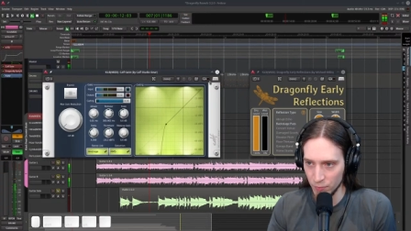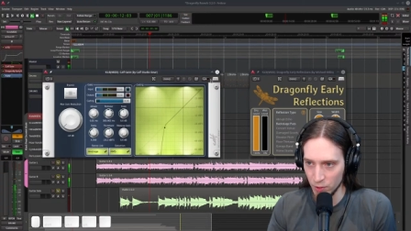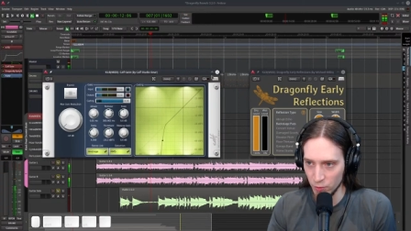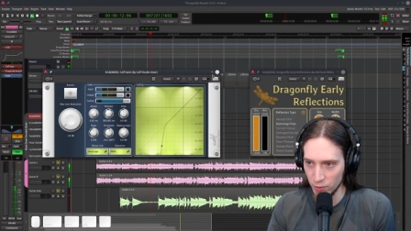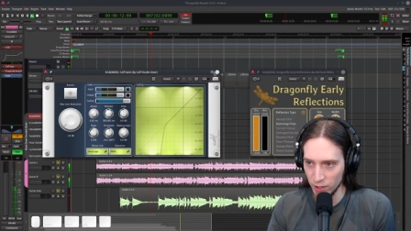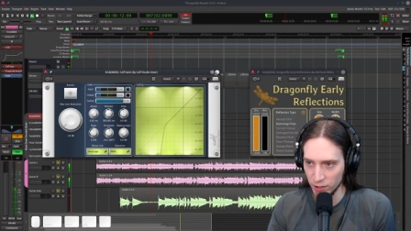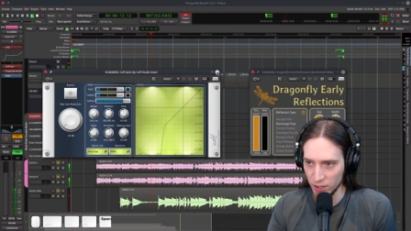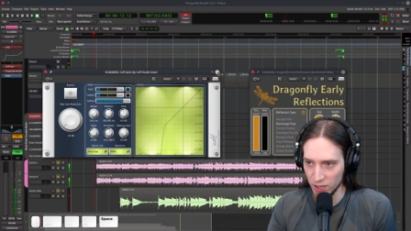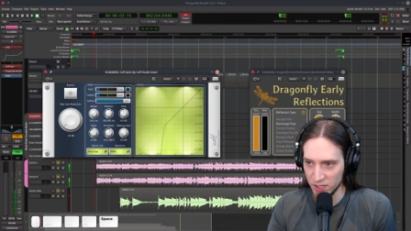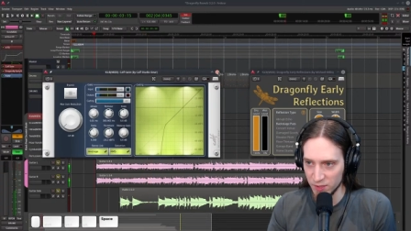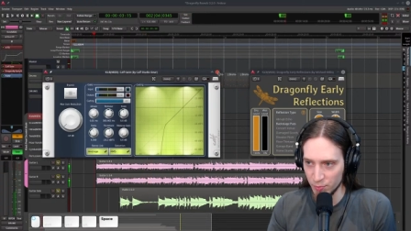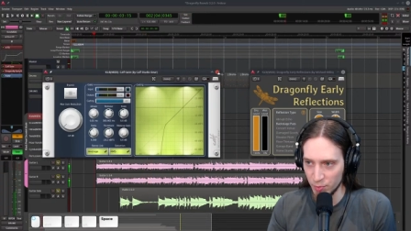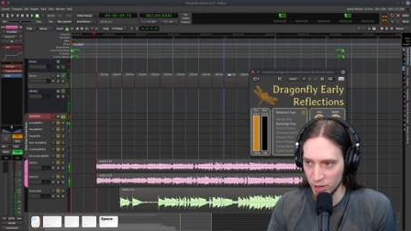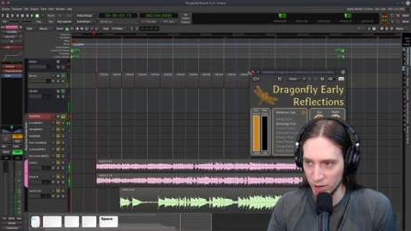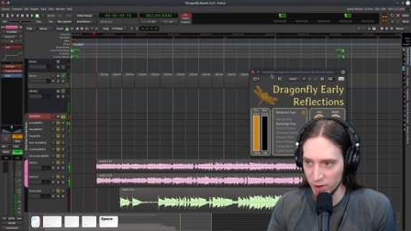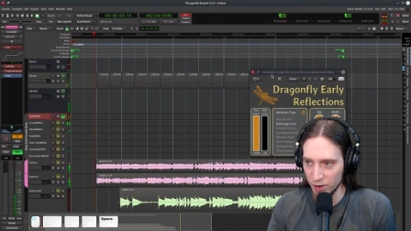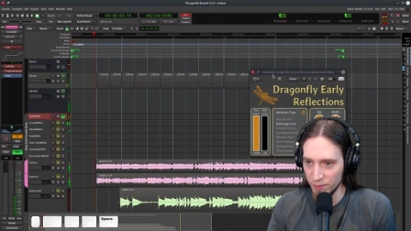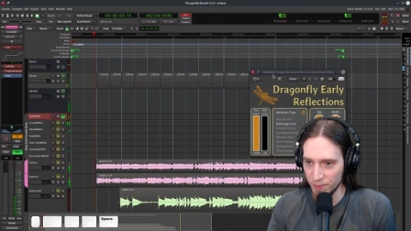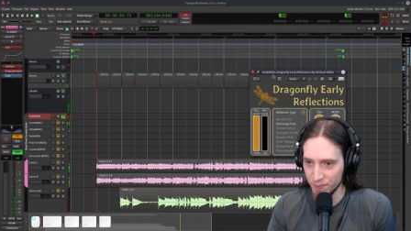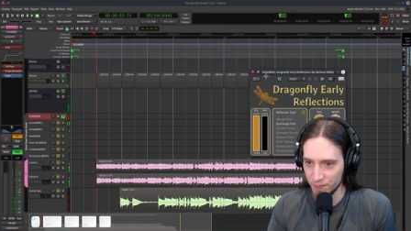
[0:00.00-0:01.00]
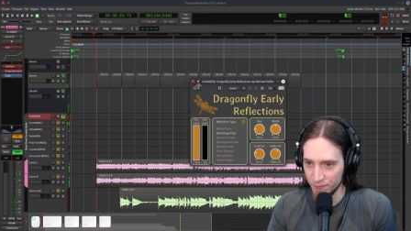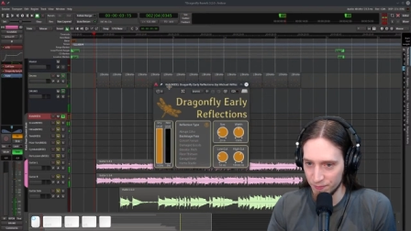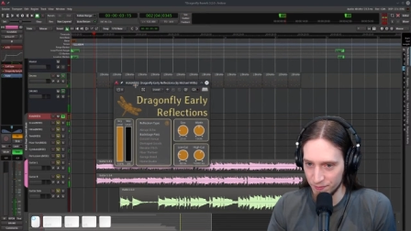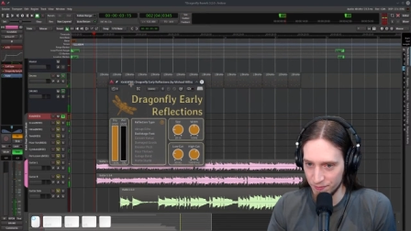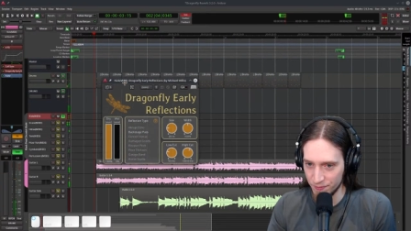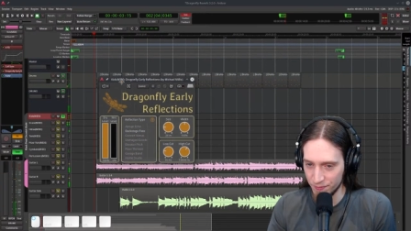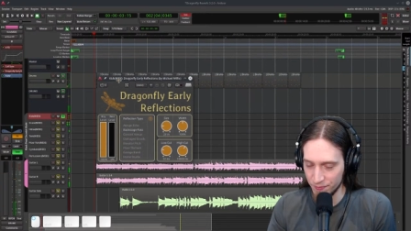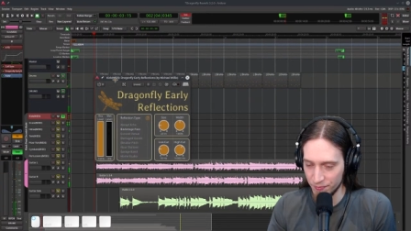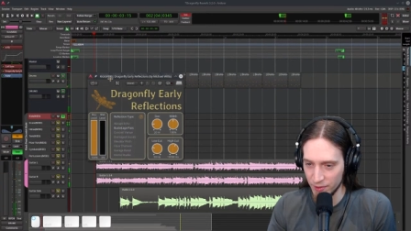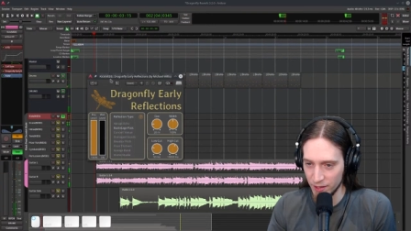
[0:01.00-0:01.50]
All right, that's better.
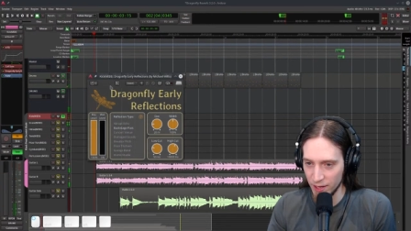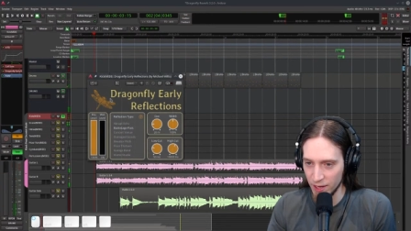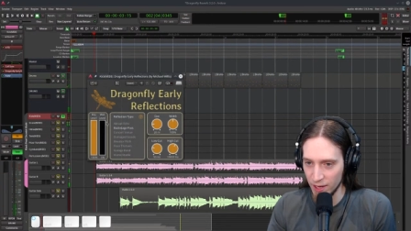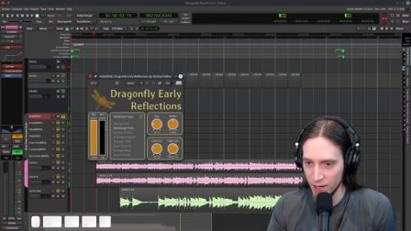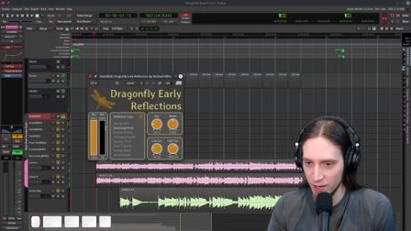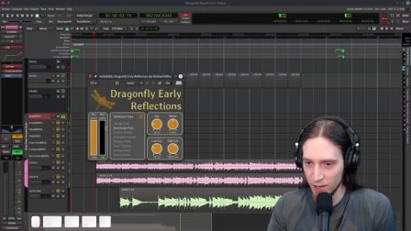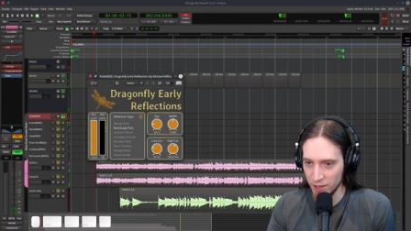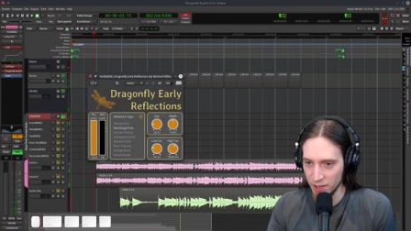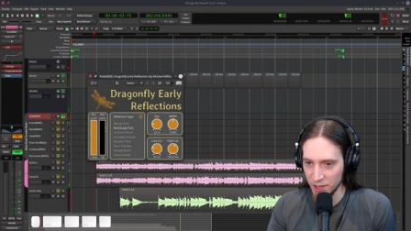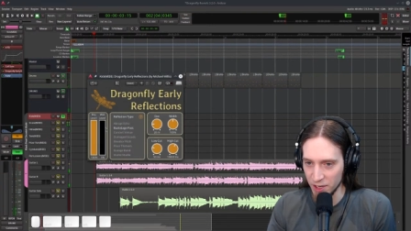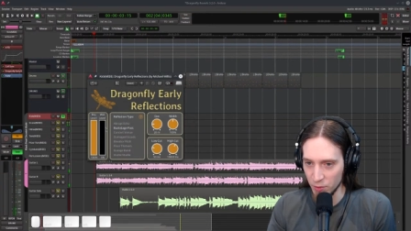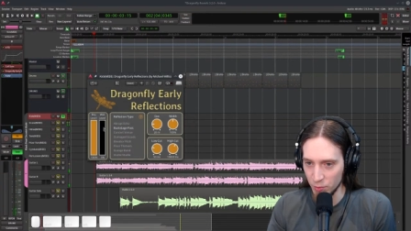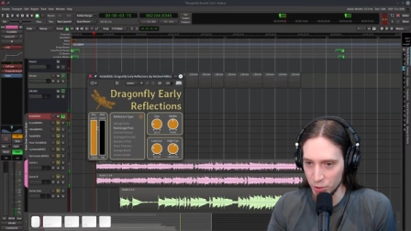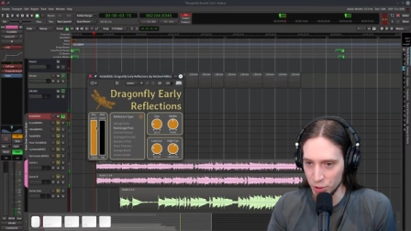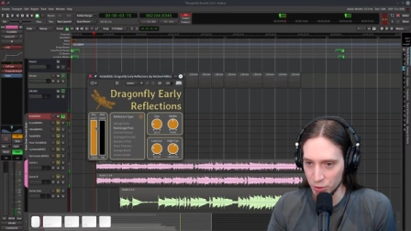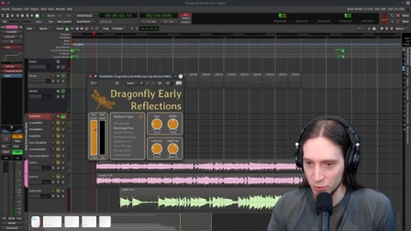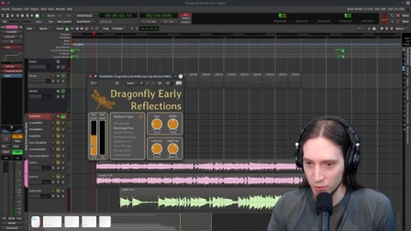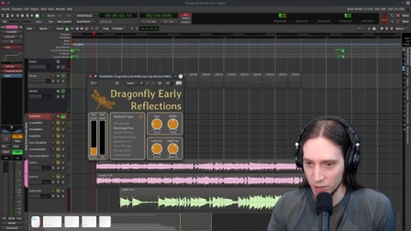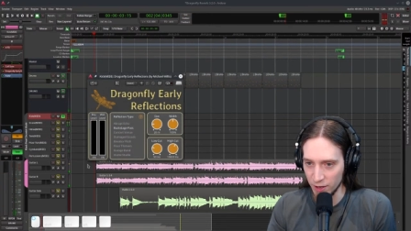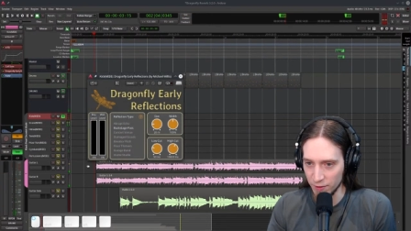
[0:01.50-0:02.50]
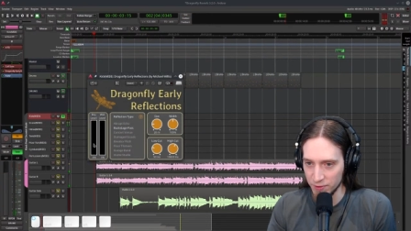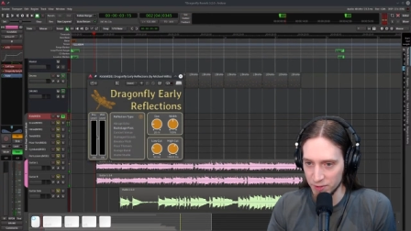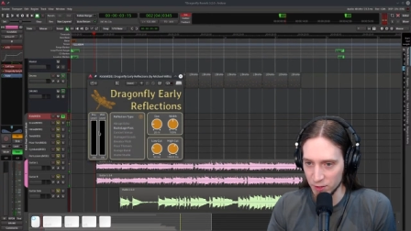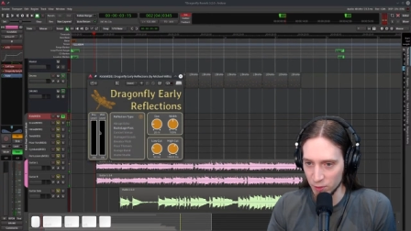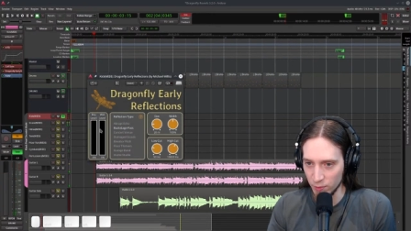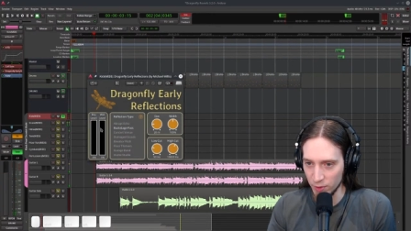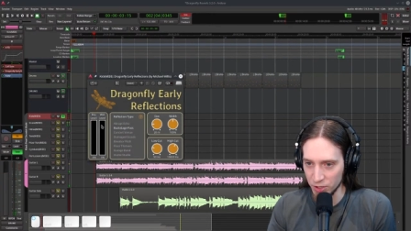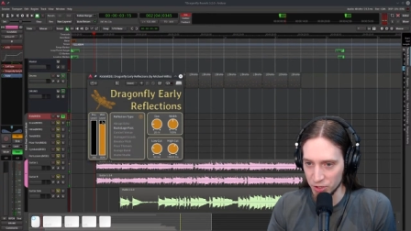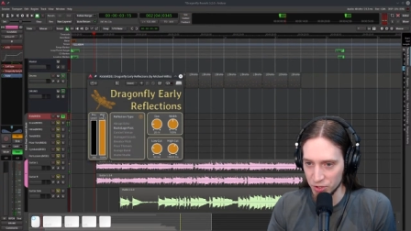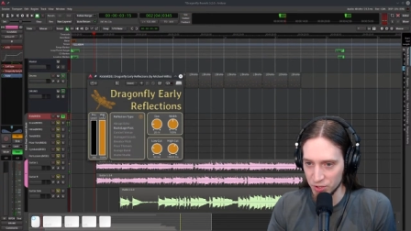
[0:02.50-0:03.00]
And now we shouldn't have
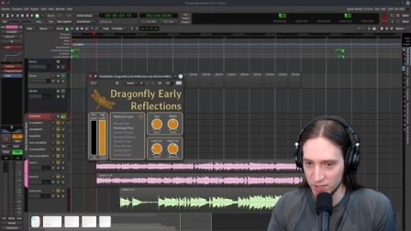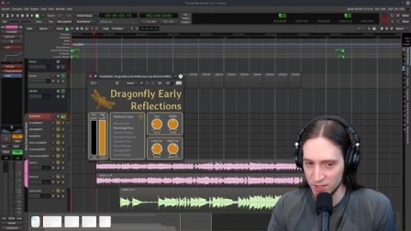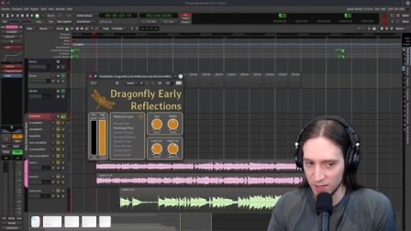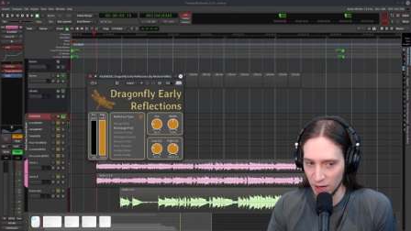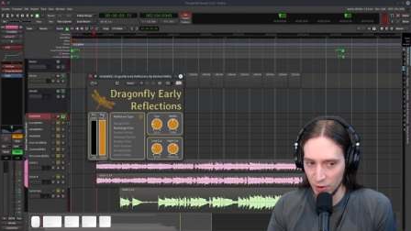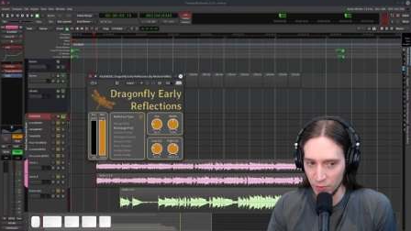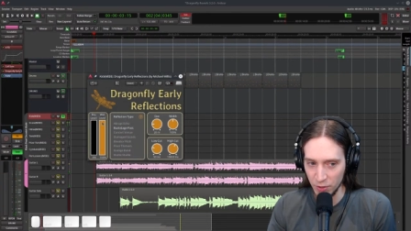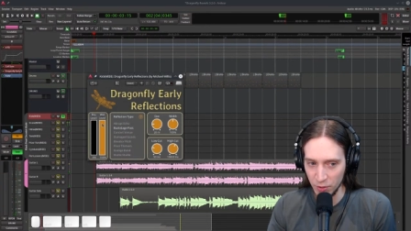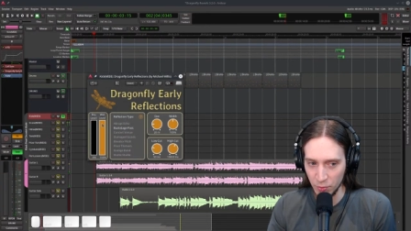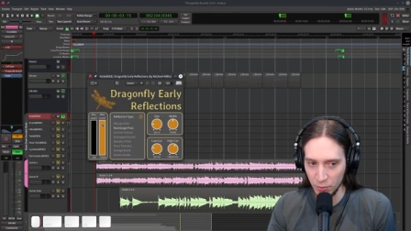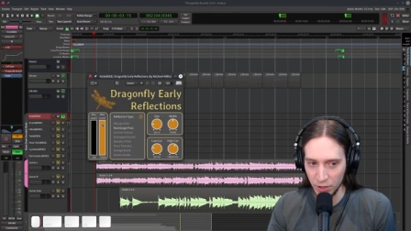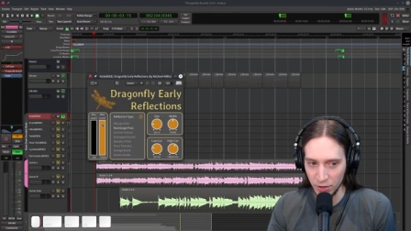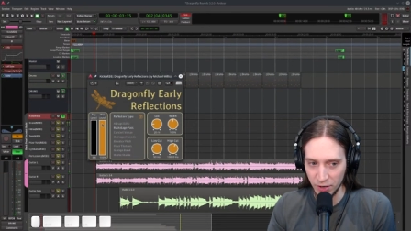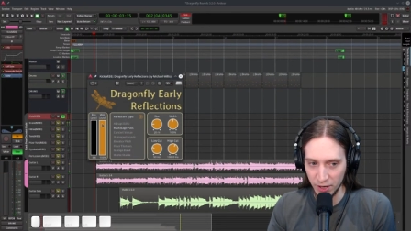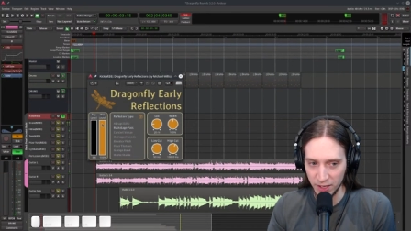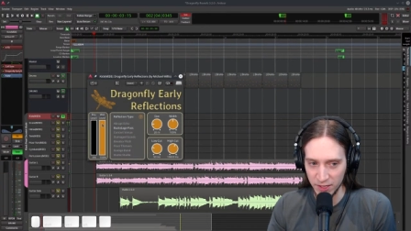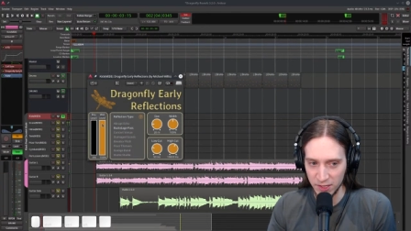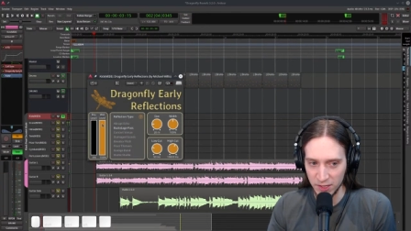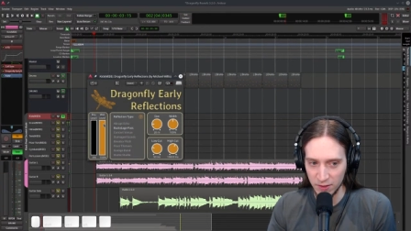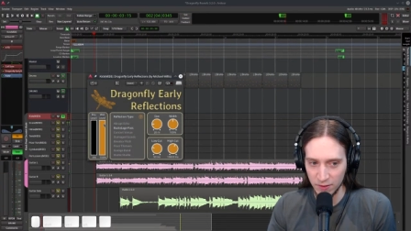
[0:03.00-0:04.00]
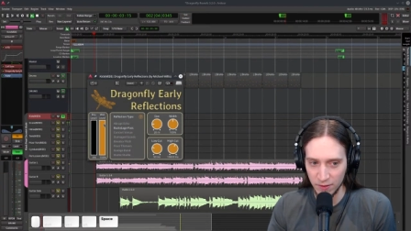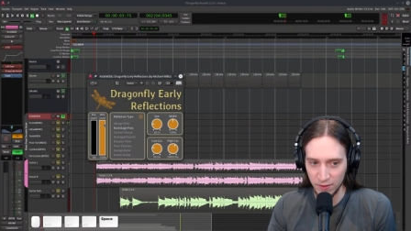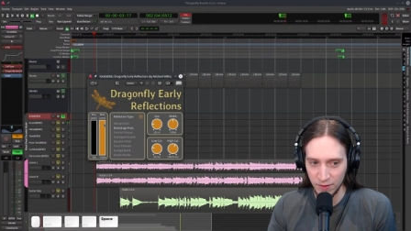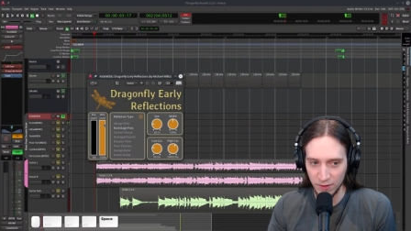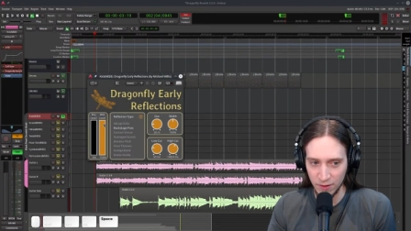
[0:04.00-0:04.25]
so much stuttery weirdness.